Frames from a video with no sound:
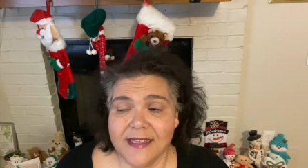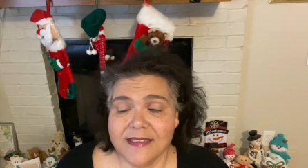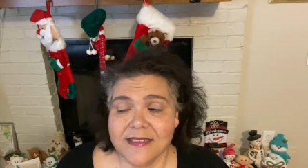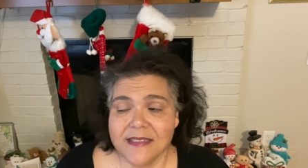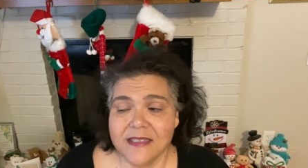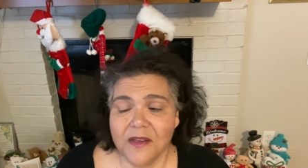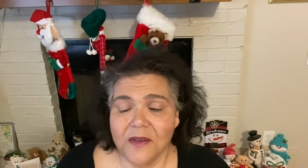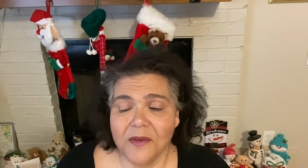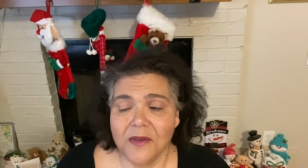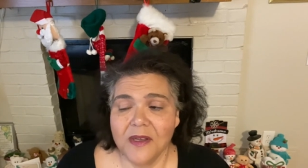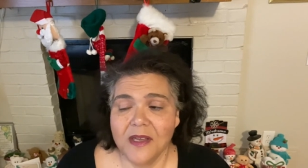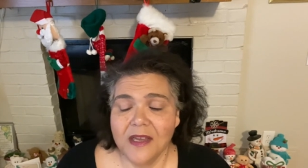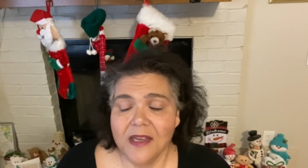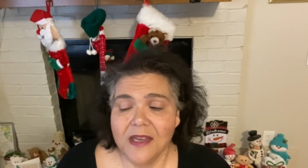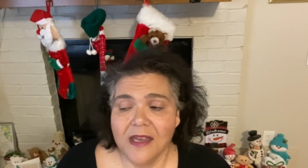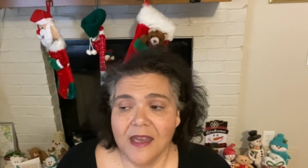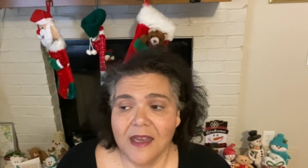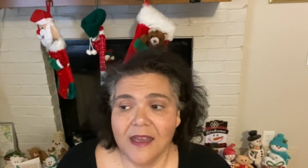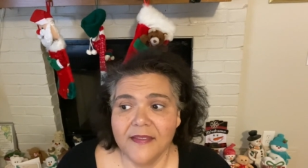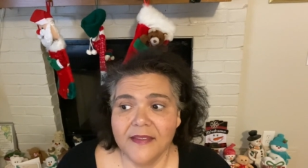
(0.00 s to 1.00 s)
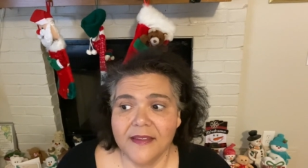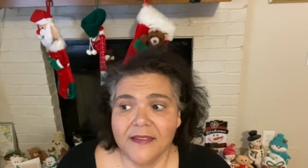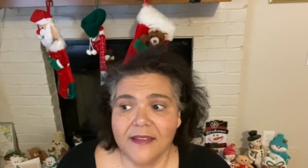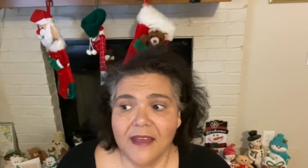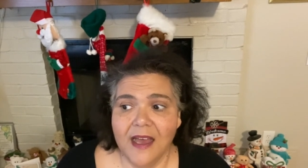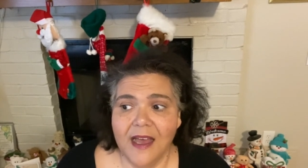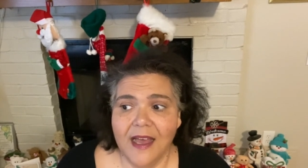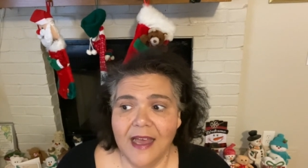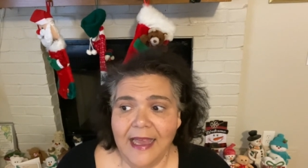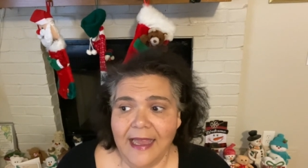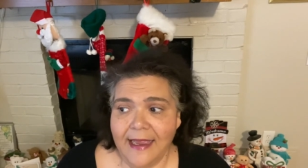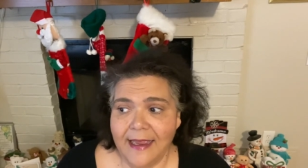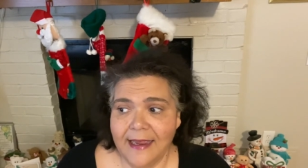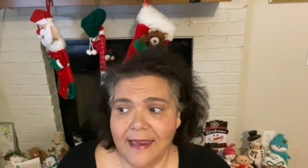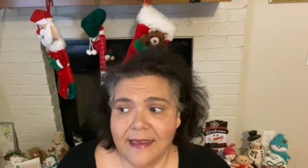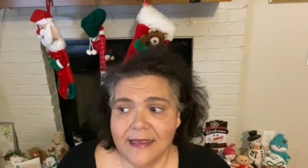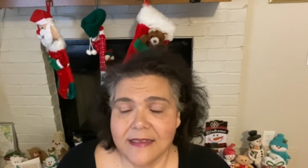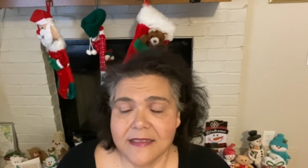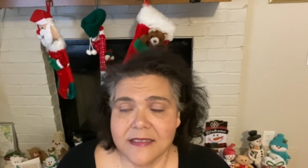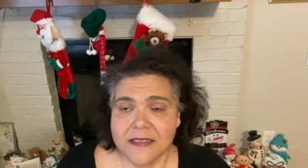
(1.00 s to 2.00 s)
So I think the
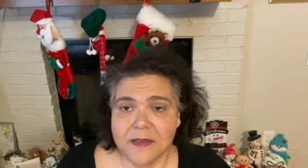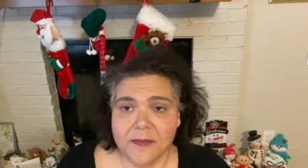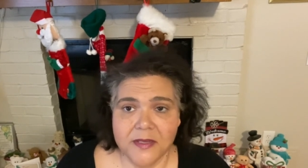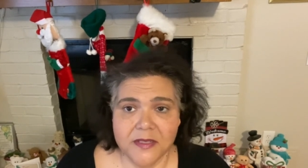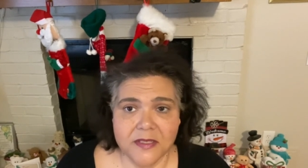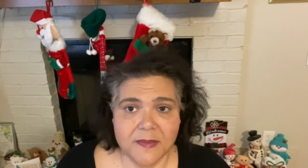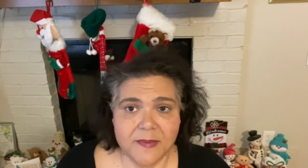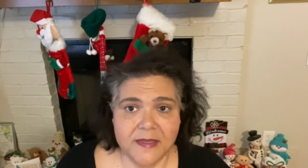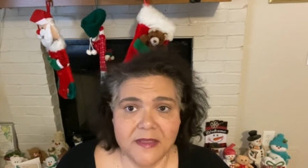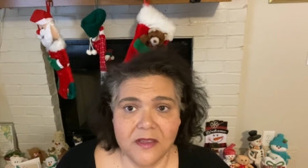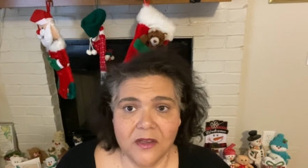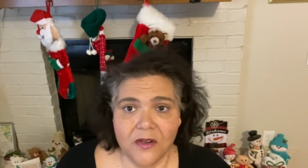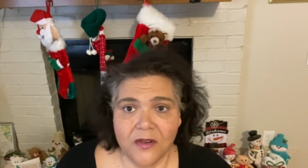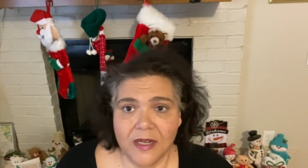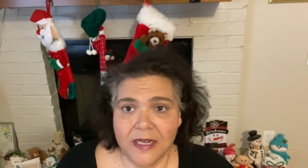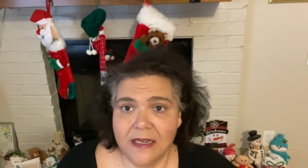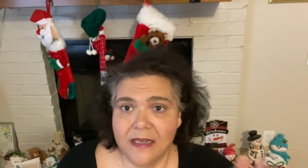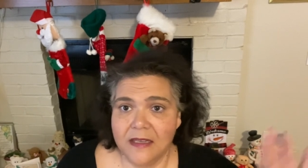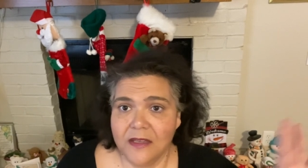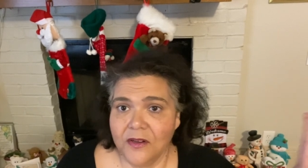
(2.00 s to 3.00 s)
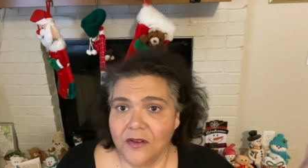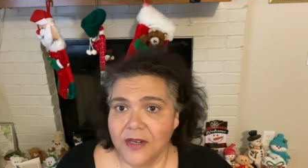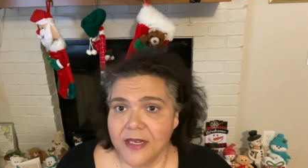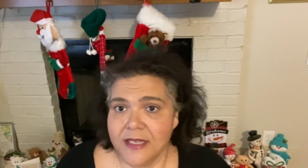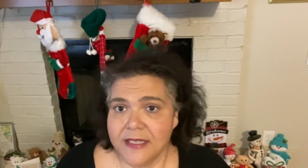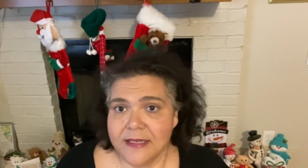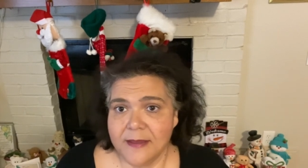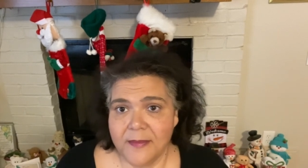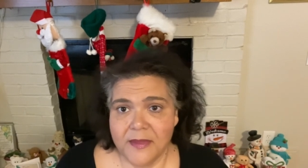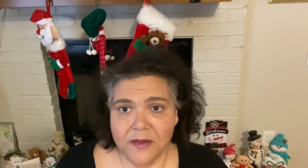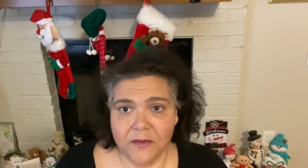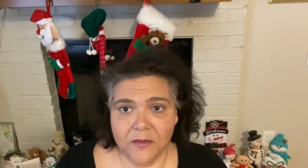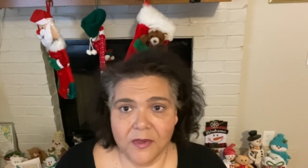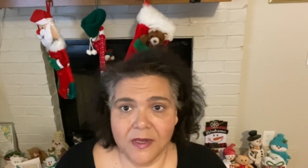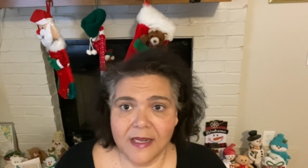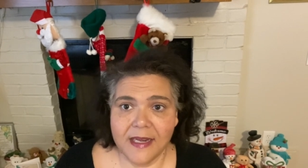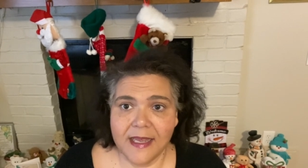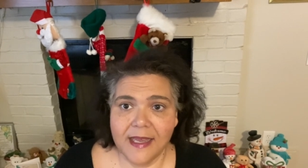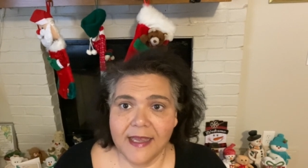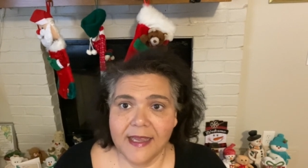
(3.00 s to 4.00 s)
high is supposed to be 30 something
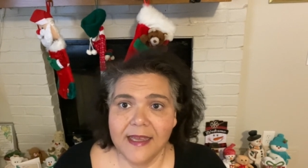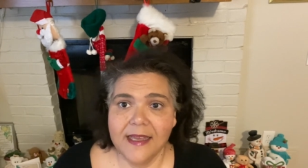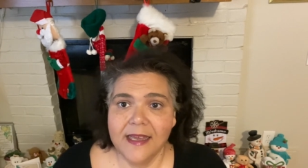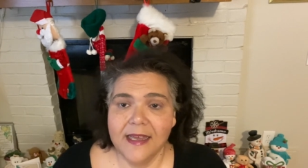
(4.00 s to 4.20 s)
one day.